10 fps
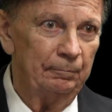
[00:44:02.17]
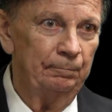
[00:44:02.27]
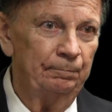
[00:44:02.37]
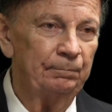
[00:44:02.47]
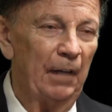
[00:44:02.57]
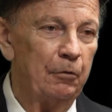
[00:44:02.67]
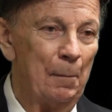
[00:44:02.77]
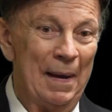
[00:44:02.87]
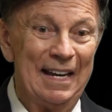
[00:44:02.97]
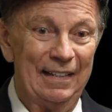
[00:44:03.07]
of a
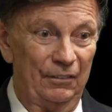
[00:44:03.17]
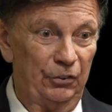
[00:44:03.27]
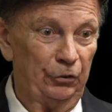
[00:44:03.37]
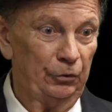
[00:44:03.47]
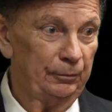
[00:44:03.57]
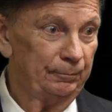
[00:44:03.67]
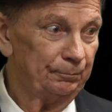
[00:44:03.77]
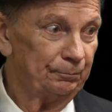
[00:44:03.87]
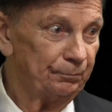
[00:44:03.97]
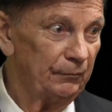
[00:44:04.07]
maze.
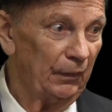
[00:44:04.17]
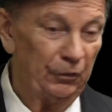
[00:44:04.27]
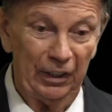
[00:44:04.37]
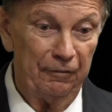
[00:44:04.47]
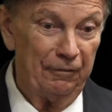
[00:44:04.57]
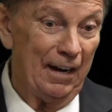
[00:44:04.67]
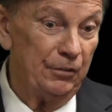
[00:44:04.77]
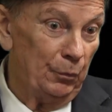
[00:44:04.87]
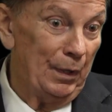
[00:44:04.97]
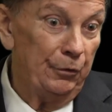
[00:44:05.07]
You've got to find
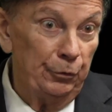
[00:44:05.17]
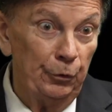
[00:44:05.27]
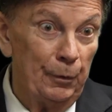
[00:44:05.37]
your way through the